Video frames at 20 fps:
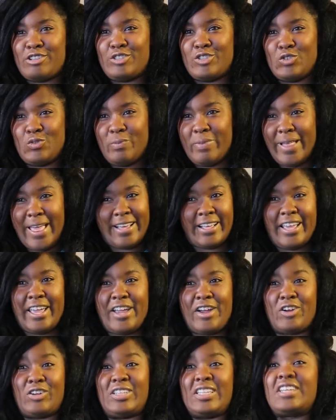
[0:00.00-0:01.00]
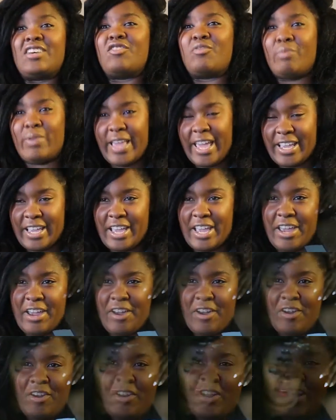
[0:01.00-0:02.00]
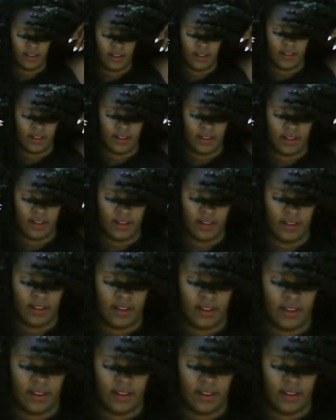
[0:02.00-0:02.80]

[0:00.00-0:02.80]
do black hair, live black hair. So it really